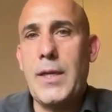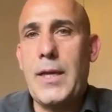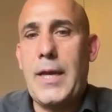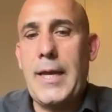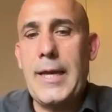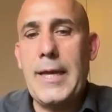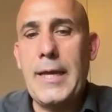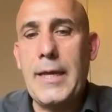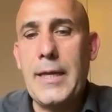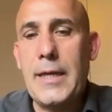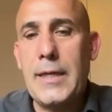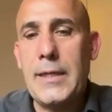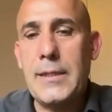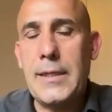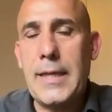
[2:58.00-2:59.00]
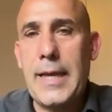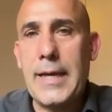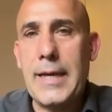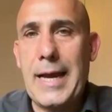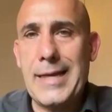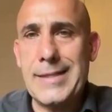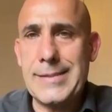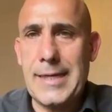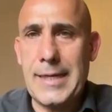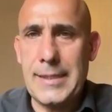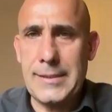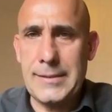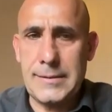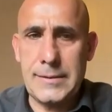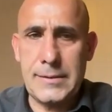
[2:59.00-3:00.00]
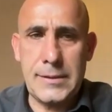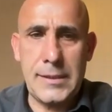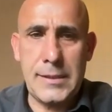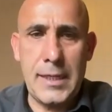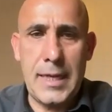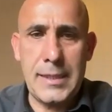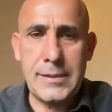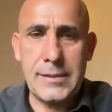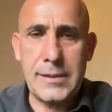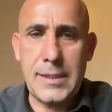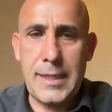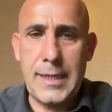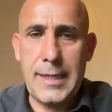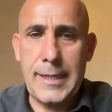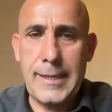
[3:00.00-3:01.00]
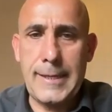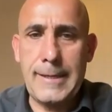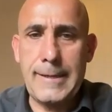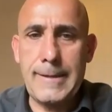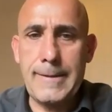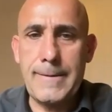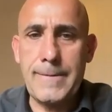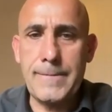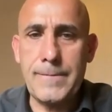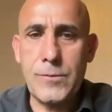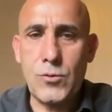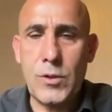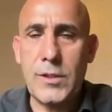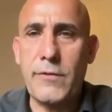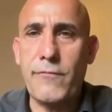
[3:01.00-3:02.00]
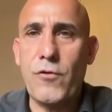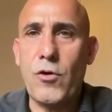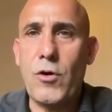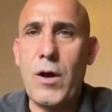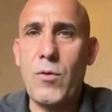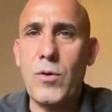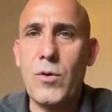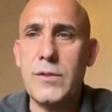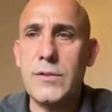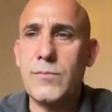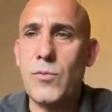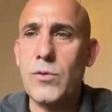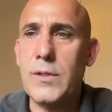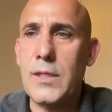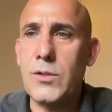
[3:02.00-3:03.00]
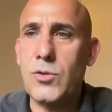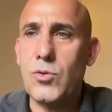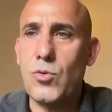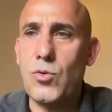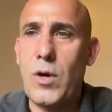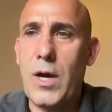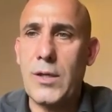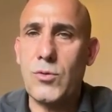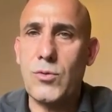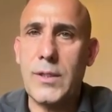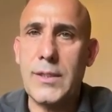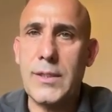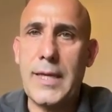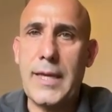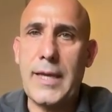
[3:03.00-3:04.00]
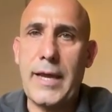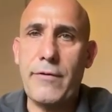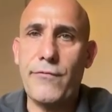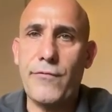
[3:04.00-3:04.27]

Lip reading: In Gaza, in the last 24 hours, more than 200 Air